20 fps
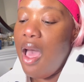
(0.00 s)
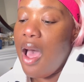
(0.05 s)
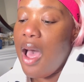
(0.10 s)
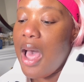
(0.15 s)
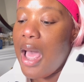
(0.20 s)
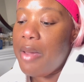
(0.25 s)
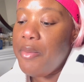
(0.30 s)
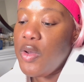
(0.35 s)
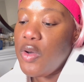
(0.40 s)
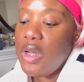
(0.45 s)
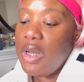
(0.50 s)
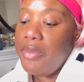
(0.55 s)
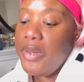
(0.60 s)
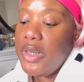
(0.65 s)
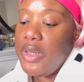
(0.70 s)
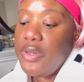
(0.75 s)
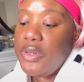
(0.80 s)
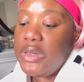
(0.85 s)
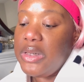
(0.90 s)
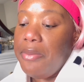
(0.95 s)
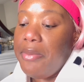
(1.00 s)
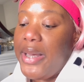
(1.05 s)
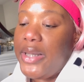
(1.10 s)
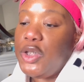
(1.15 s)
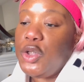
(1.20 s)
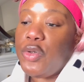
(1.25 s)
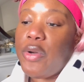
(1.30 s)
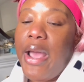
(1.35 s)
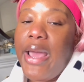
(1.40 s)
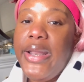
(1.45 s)
I'm going to be using my
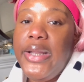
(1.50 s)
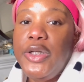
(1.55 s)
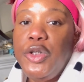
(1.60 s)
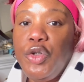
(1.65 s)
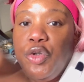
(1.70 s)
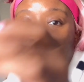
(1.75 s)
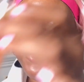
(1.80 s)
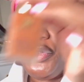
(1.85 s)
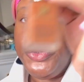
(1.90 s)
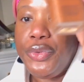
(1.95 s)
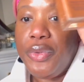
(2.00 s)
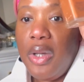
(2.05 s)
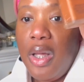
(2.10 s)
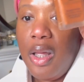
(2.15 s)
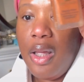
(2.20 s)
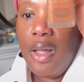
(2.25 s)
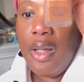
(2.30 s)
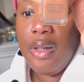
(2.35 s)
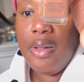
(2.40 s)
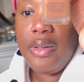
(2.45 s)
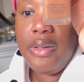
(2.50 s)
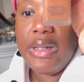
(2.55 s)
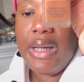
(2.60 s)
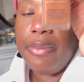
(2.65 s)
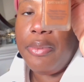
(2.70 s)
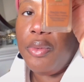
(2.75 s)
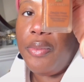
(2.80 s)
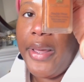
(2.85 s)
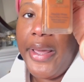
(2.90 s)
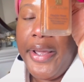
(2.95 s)
tried and true
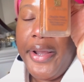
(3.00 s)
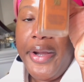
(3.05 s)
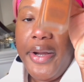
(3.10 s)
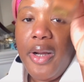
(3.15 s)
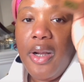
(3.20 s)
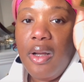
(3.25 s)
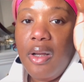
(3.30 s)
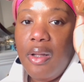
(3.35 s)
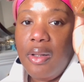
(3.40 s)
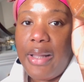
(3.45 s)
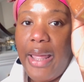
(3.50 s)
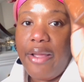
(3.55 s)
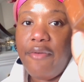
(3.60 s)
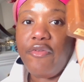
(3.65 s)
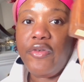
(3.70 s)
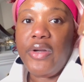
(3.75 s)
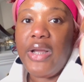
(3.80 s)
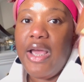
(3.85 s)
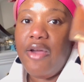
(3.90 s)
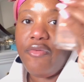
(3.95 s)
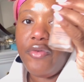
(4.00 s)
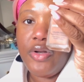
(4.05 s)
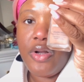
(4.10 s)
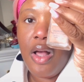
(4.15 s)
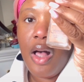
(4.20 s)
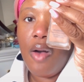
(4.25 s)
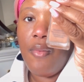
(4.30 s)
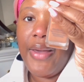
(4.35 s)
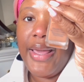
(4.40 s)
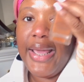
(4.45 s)
double wear, like forever and
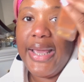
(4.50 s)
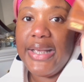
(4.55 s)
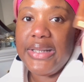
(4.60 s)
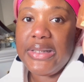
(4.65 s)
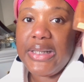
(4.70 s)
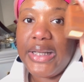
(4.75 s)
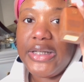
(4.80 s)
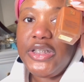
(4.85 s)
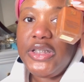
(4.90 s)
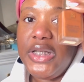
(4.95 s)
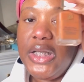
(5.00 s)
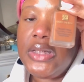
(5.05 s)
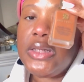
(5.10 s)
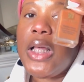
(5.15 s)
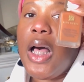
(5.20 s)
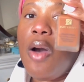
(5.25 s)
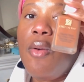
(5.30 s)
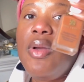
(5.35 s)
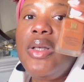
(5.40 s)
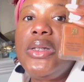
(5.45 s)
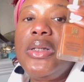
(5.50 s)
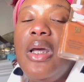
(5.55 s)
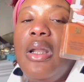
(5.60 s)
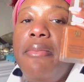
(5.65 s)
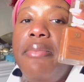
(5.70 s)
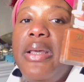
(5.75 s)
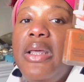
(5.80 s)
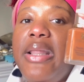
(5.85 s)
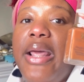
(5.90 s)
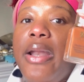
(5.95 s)
always. Like, she's always going to
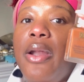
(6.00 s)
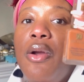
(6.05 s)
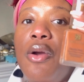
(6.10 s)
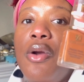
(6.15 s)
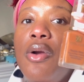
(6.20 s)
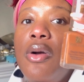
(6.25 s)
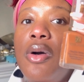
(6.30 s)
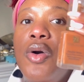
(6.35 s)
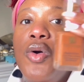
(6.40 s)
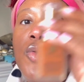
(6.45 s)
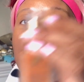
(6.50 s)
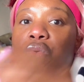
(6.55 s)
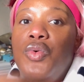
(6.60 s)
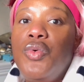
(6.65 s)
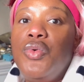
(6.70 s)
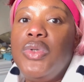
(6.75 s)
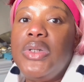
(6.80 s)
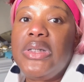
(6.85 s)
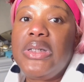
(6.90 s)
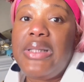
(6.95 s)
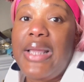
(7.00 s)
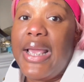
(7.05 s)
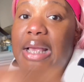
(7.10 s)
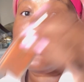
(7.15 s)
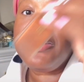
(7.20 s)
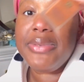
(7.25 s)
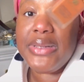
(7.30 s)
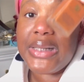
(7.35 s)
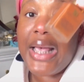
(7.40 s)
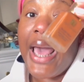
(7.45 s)
be that girl who stands
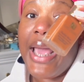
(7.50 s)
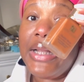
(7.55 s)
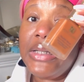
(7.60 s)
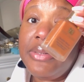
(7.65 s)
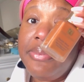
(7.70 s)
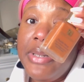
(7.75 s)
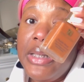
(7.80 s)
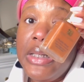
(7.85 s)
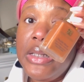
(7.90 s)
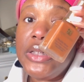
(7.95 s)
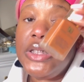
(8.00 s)
beside me.